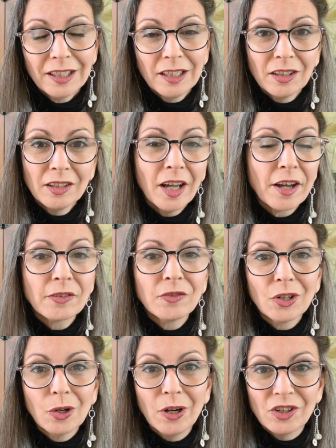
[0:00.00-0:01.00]
and a lot of
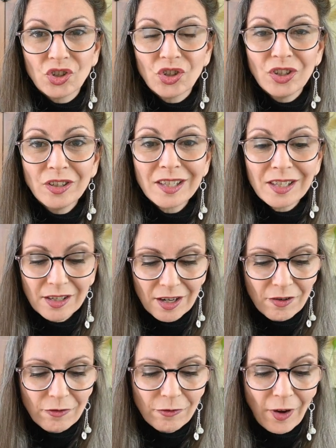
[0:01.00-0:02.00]
your questions
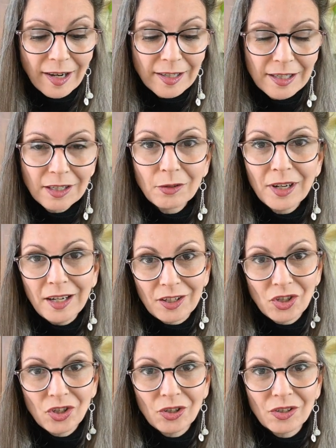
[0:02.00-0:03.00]
finding
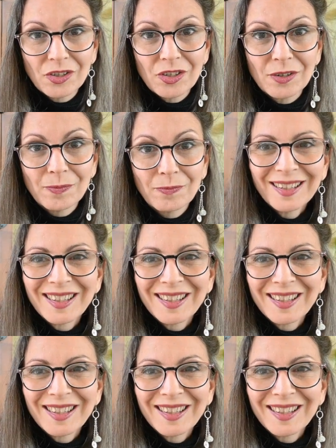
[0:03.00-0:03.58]
answers.